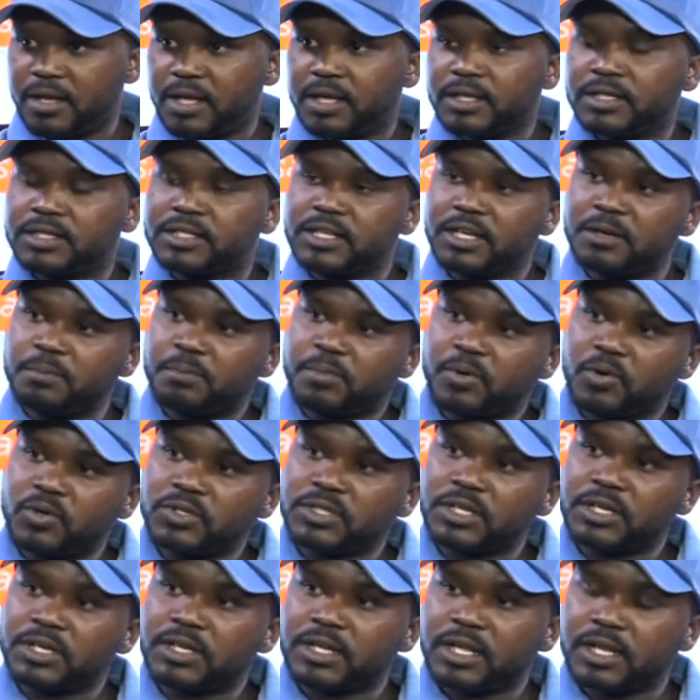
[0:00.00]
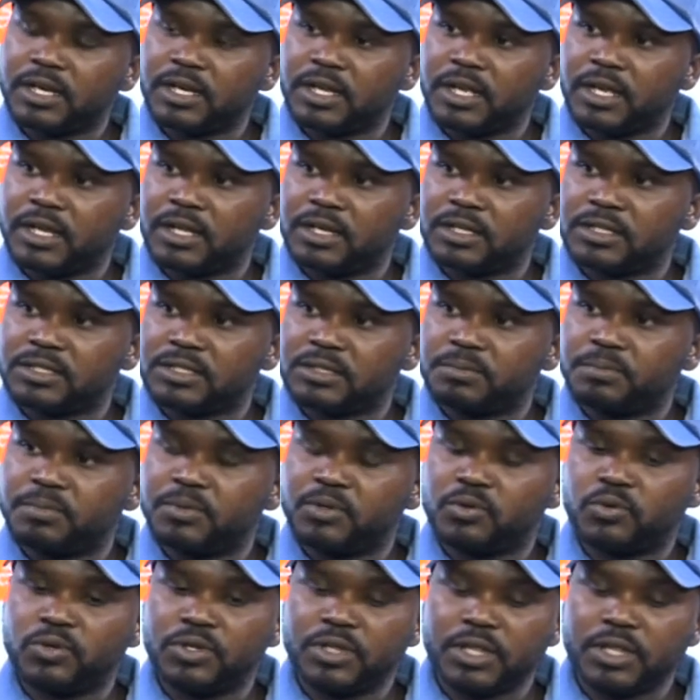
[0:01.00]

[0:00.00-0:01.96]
10 boys and 10 girls between the